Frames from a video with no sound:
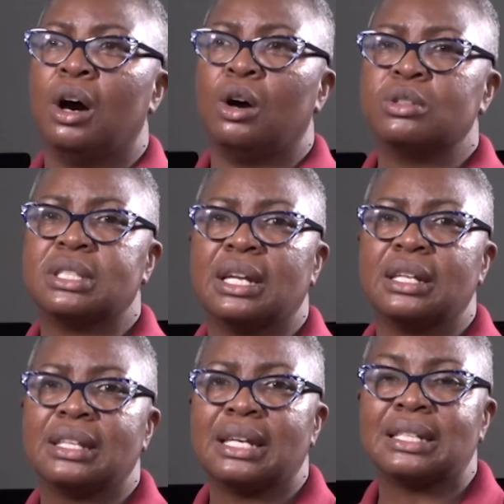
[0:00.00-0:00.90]
Outside
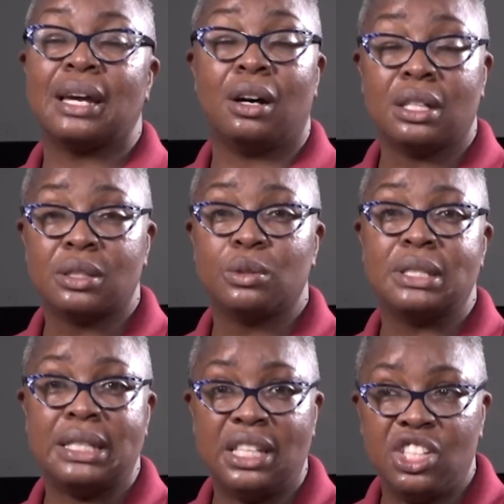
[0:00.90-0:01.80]
of that, I also
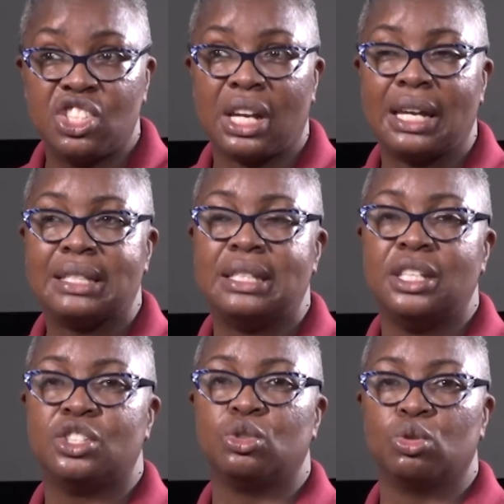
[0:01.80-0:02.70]
teach. I
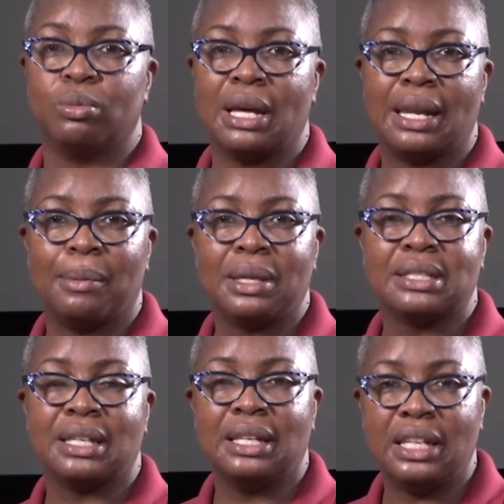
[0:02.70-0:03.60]
teach group
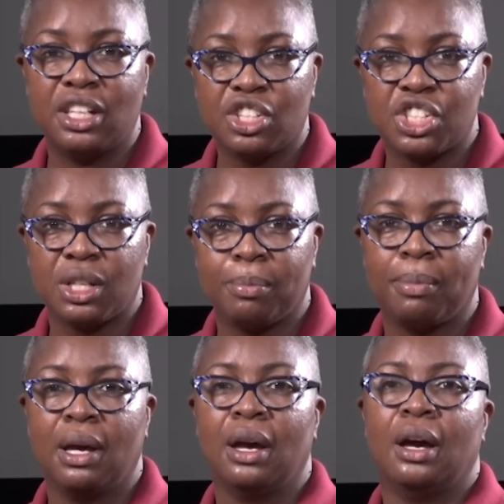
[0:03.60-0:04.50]
dynamics and leadership,